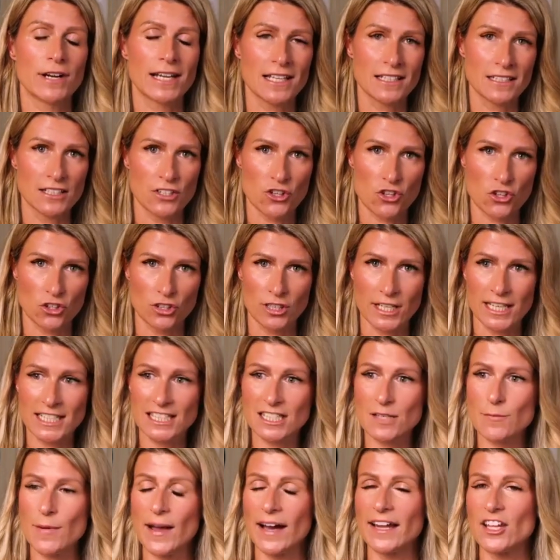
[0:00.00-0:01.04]
recognition.
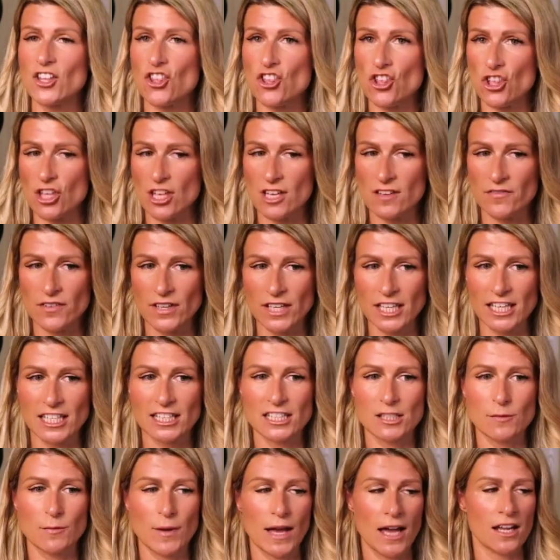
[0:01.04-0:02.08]
It's about achieving.
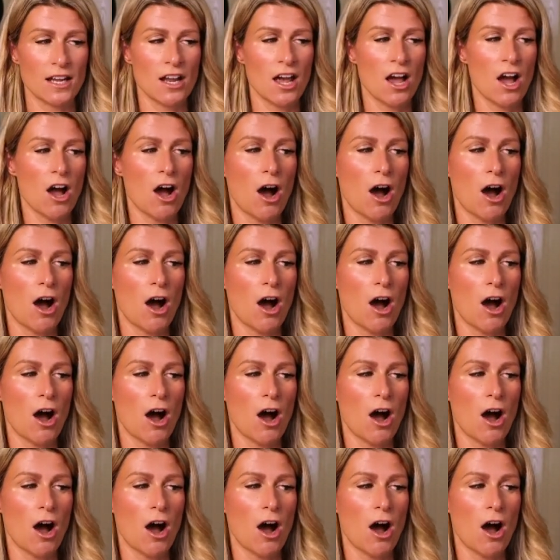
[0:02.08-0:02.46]
It's about,